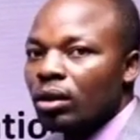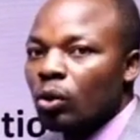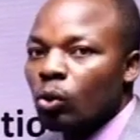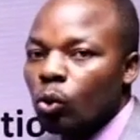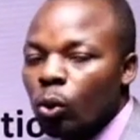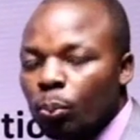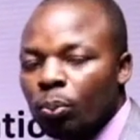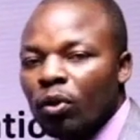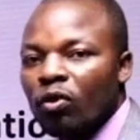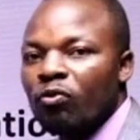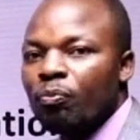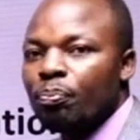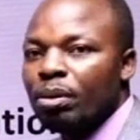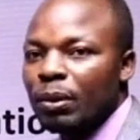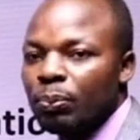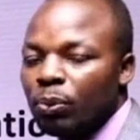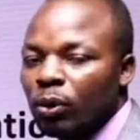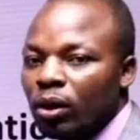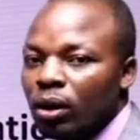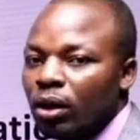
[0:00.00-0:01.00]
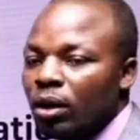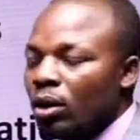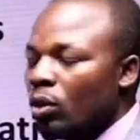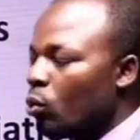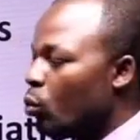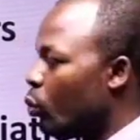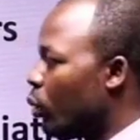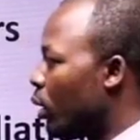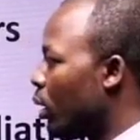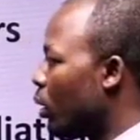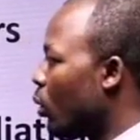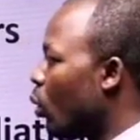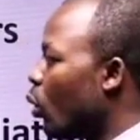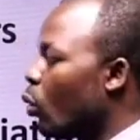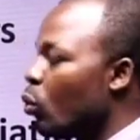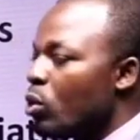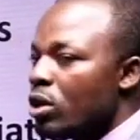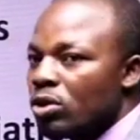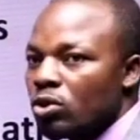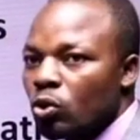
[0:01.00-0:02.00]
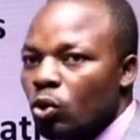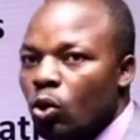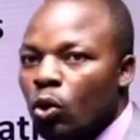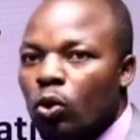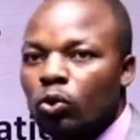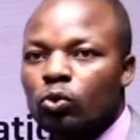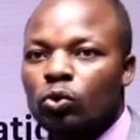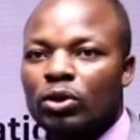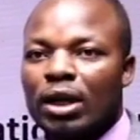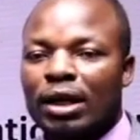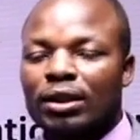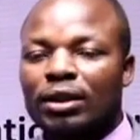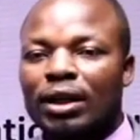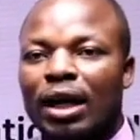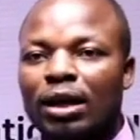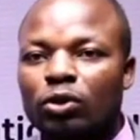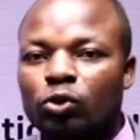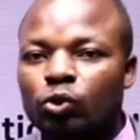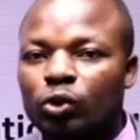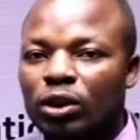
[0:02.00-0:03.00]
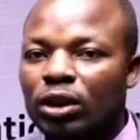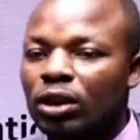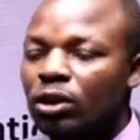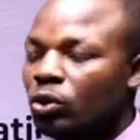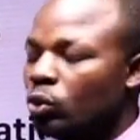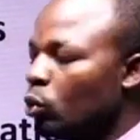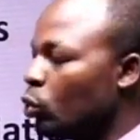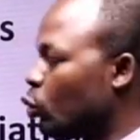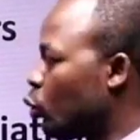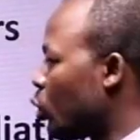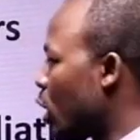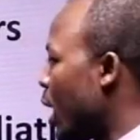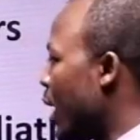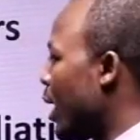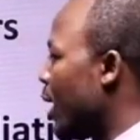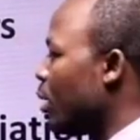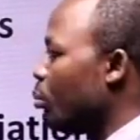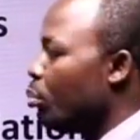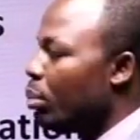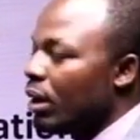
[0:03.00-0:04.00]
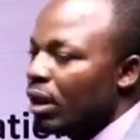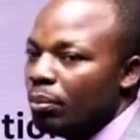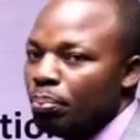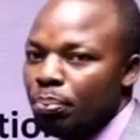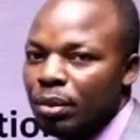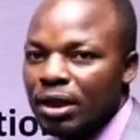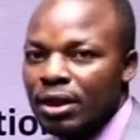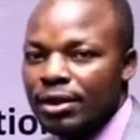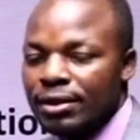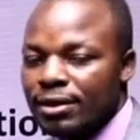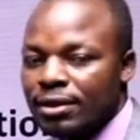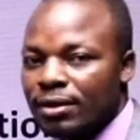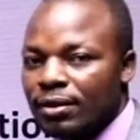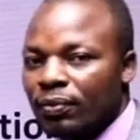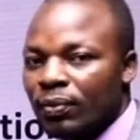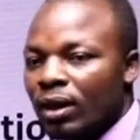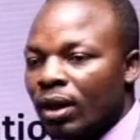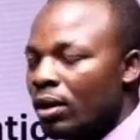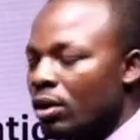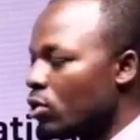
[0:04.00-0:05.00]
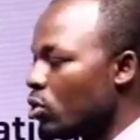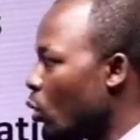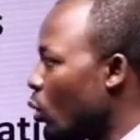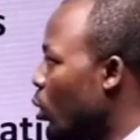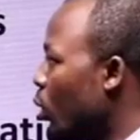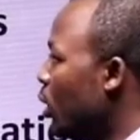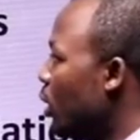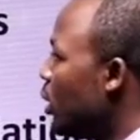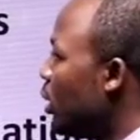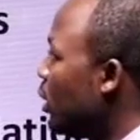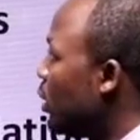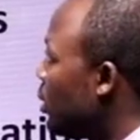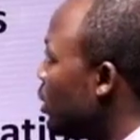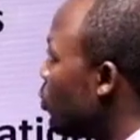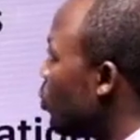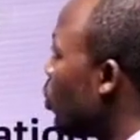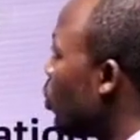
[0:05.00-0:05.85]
group of people, will always go to that country to try and bring peace. So it is